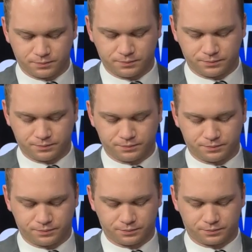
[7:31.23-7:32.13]

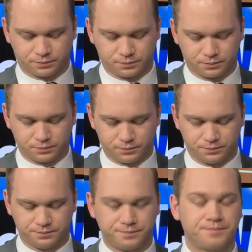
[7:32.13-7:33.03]

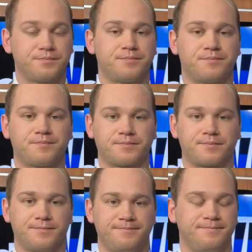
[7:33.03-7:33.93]

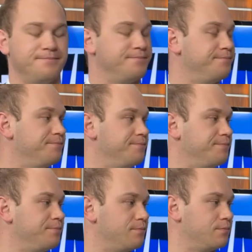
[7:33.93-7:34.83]

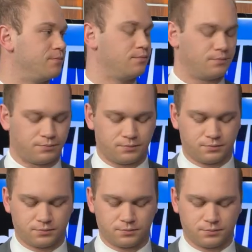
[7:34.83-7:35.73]

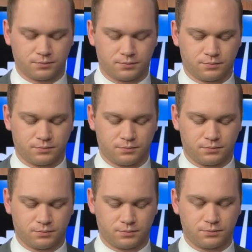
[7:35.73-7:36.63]

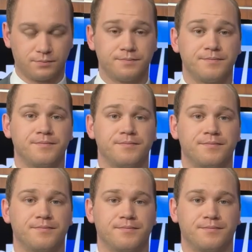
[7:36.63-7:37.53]

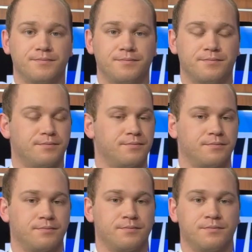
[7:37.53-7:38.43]

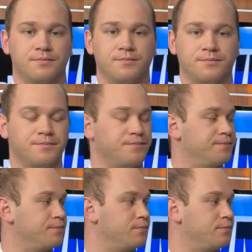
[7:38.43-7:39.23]
(silent)